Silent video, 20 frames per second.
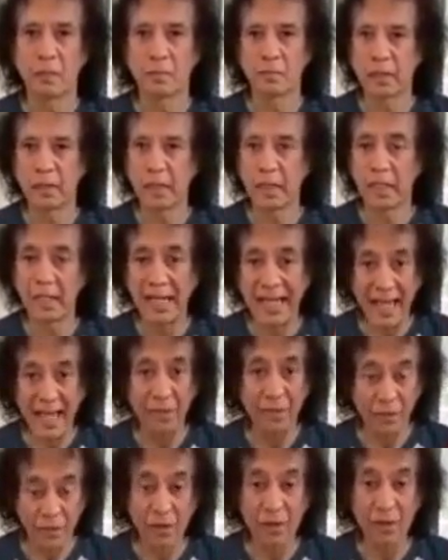in
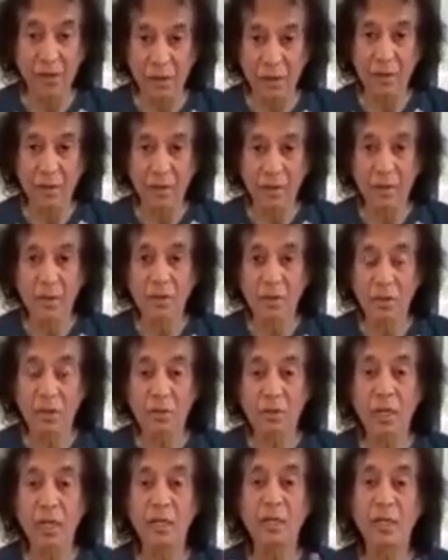length,
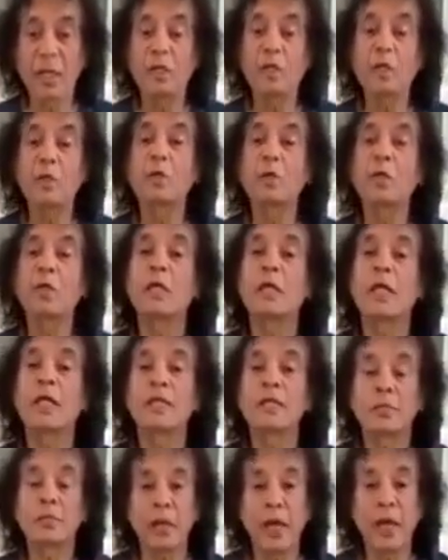so that then you can
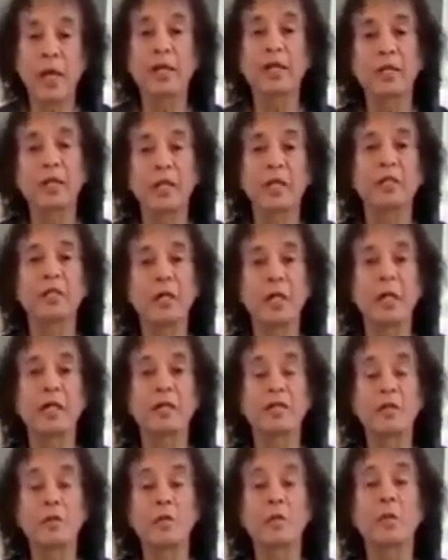expand it,
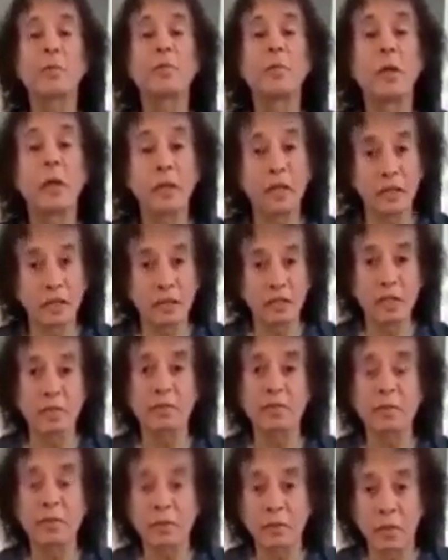and so the paltas
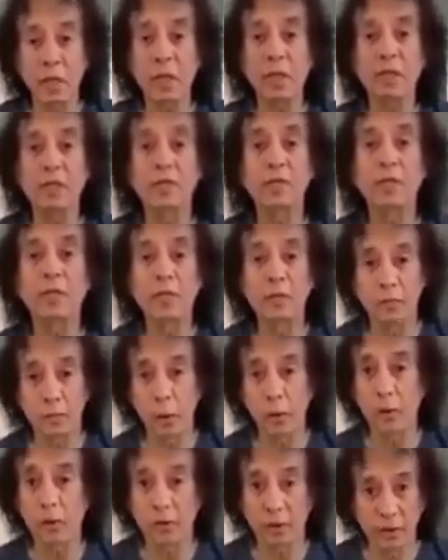and vistaras become
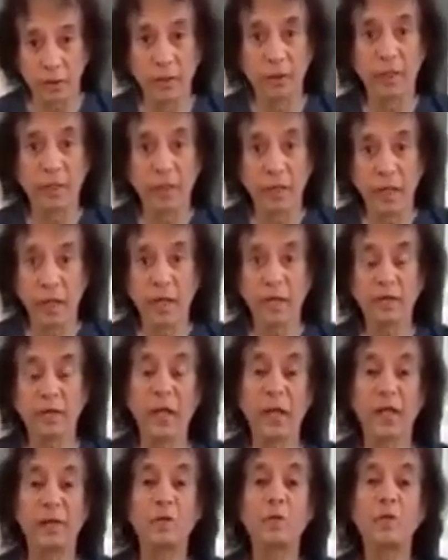longer,
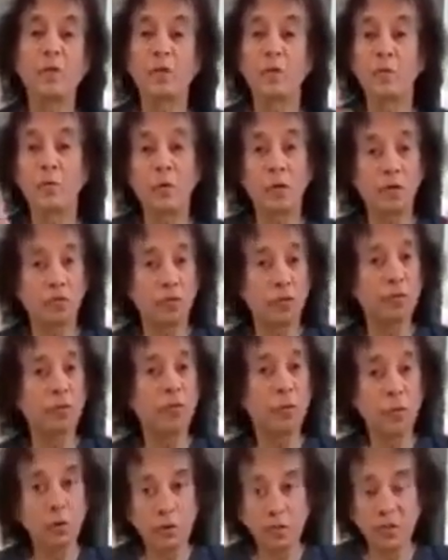and you can work with
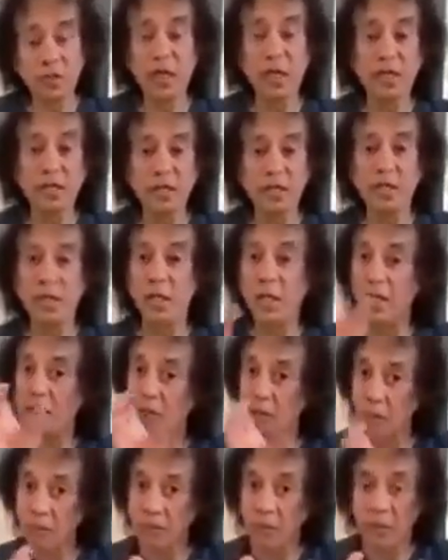both sides
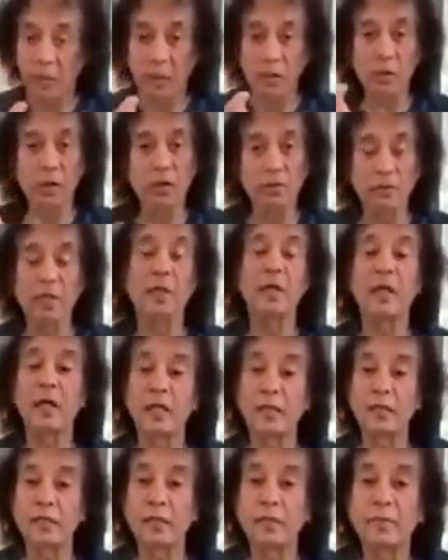and the middle of the
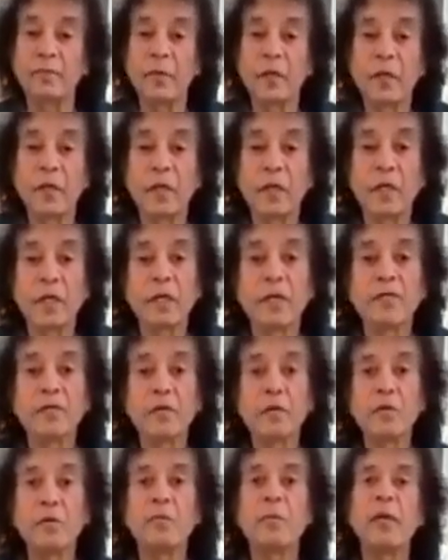qaida. If
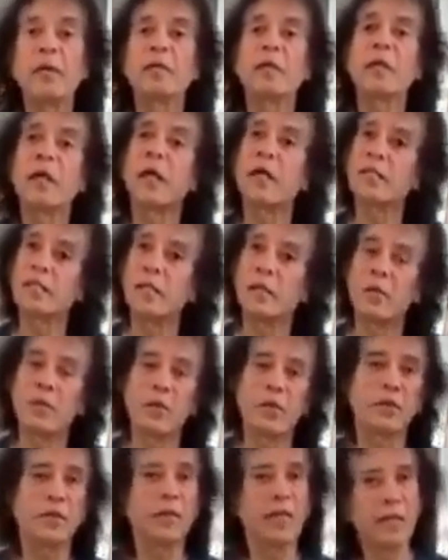you make the qaida
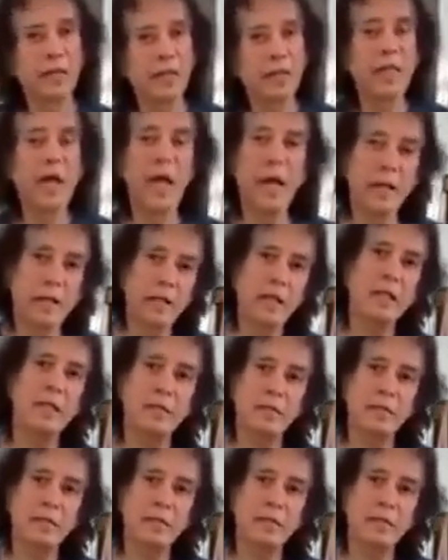long, then that